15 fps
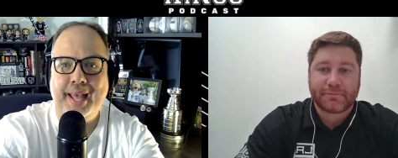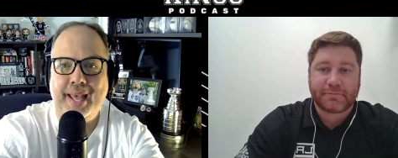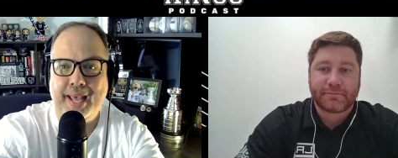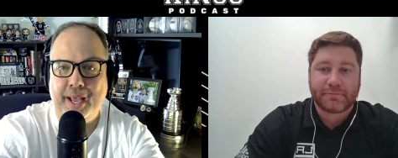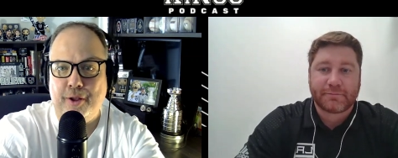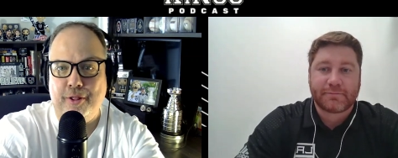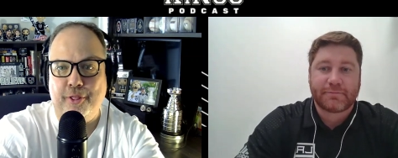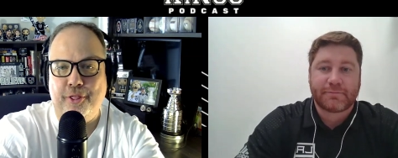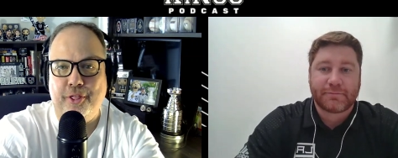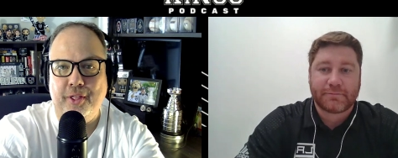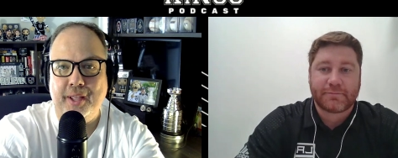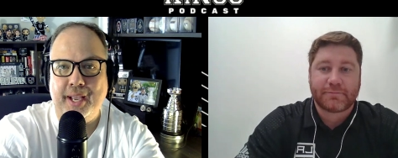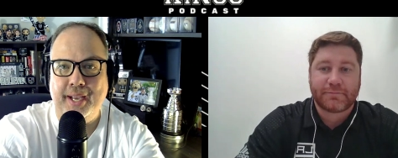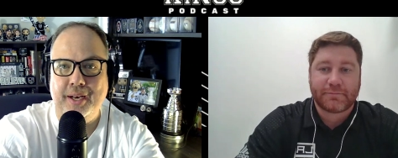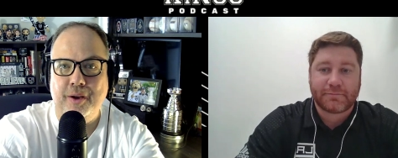Speaker 1: health.
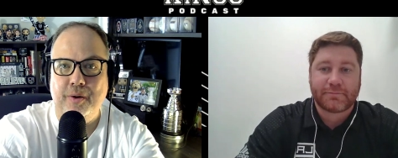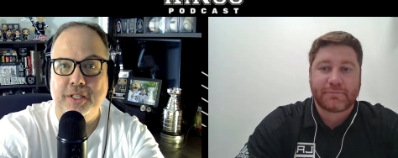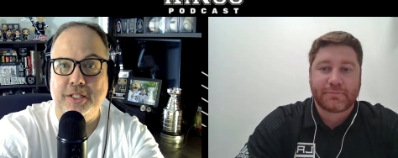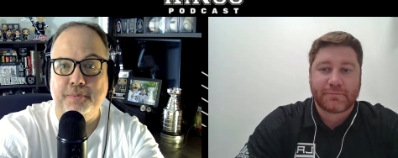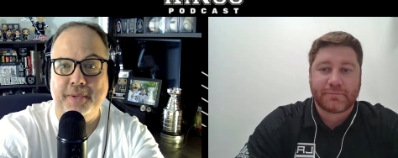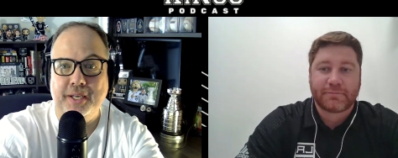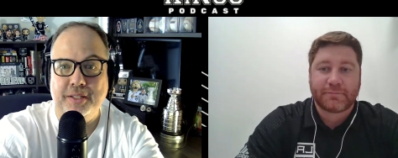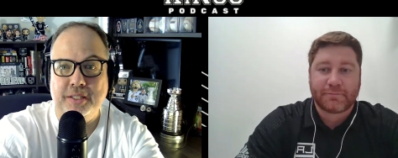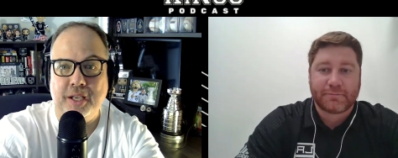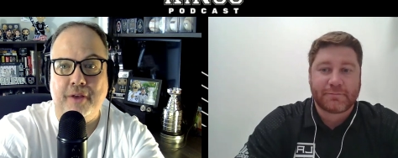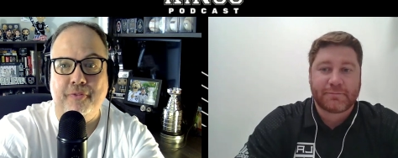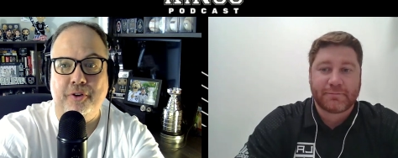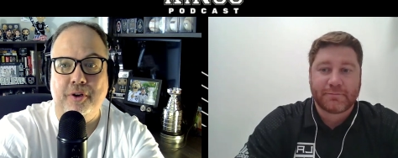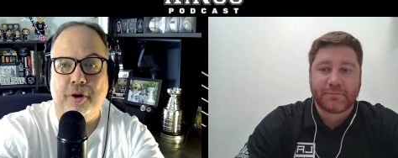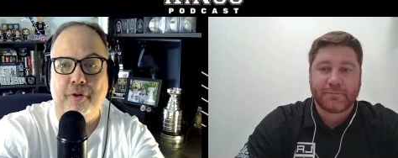I know it's been a
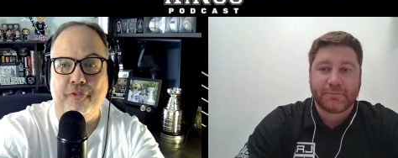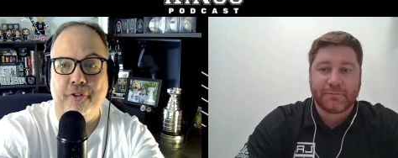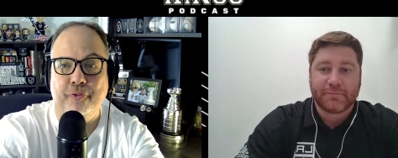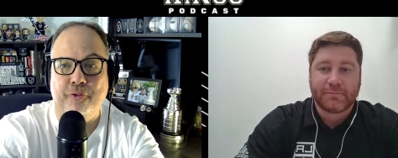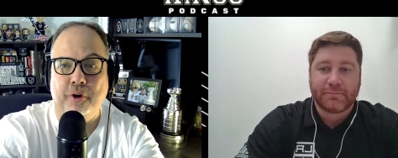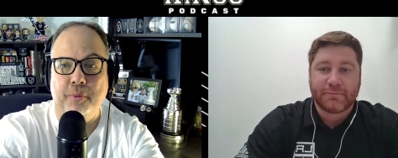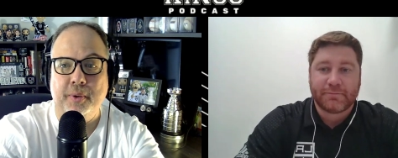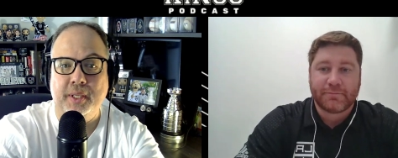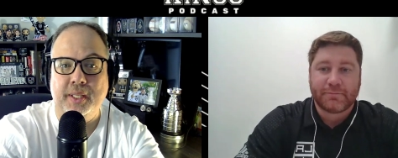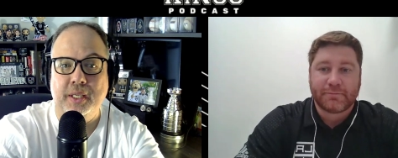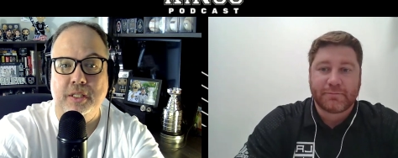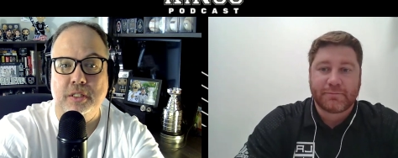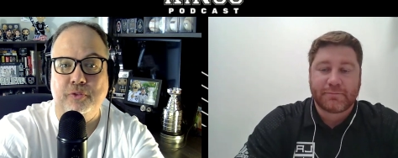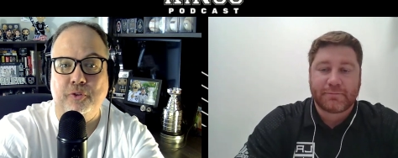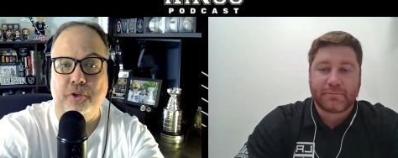tough go for the former
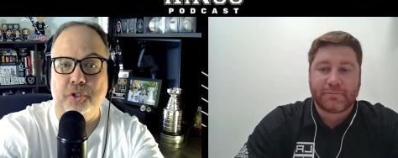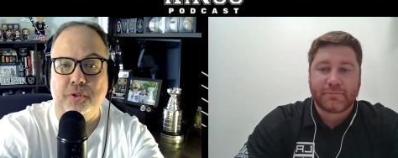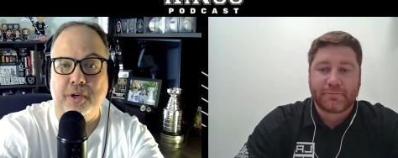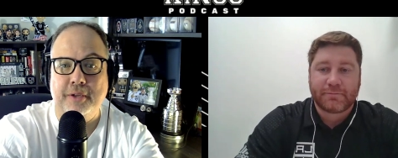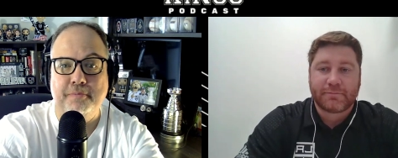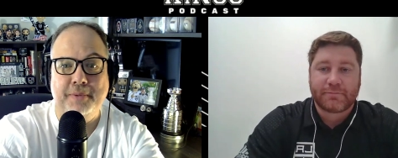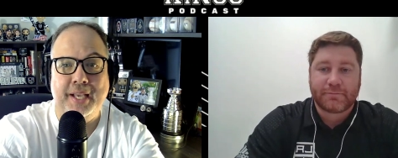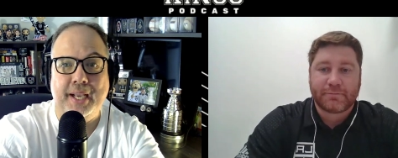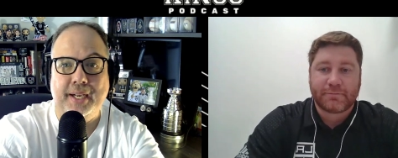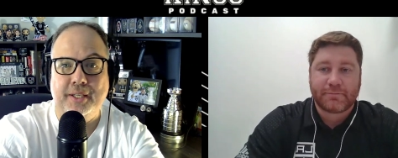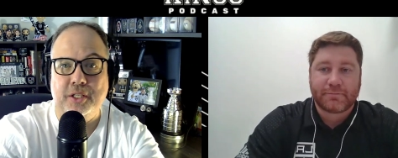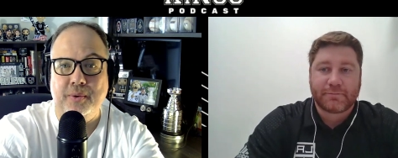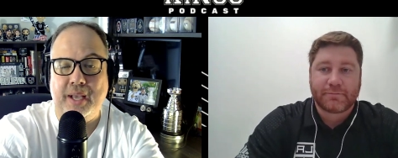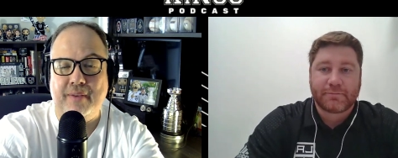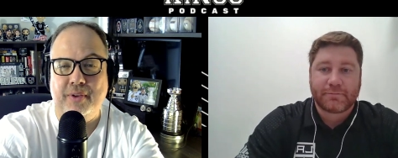Kings first round pick.
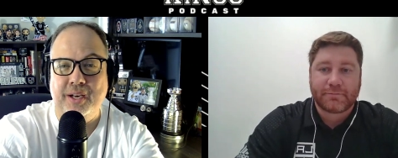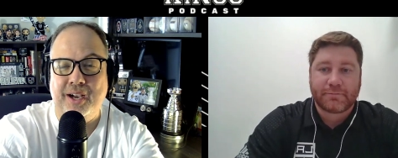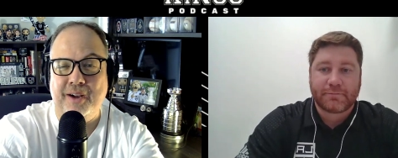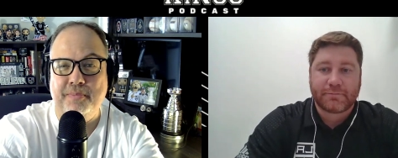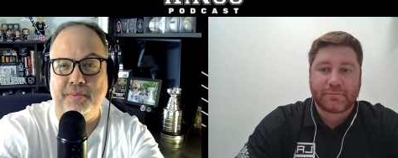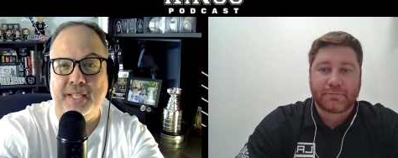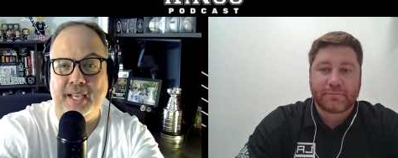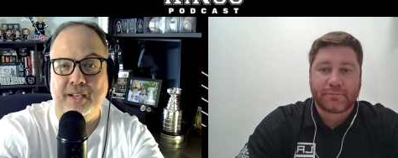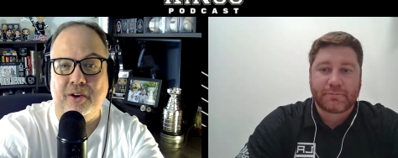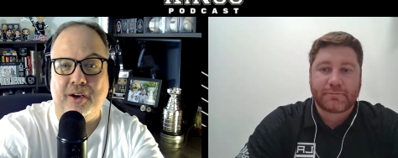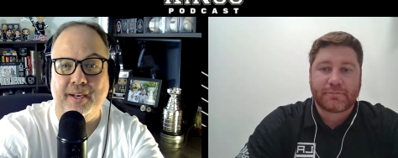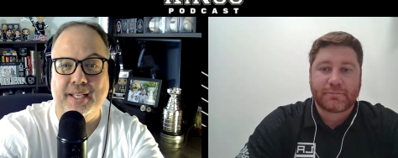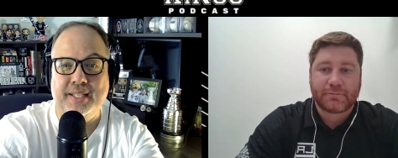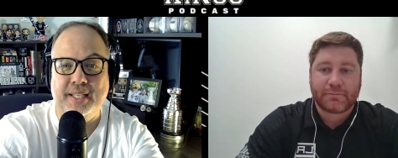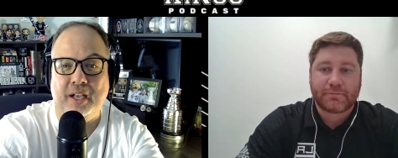Do you have an update on
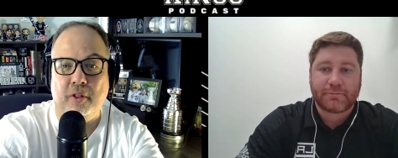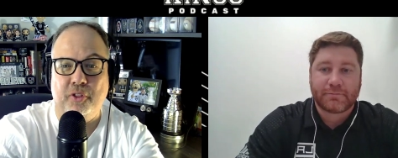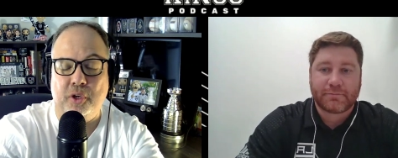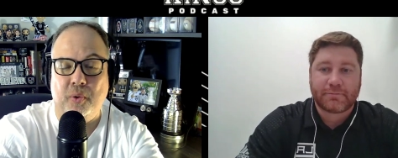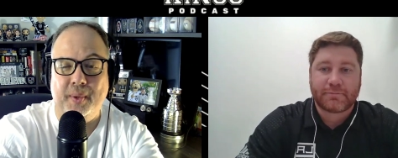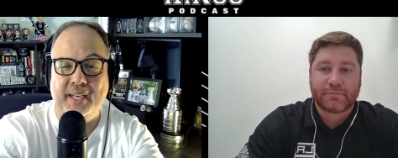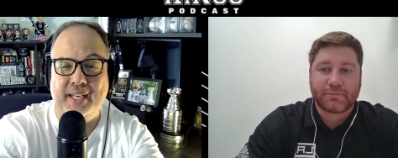his health going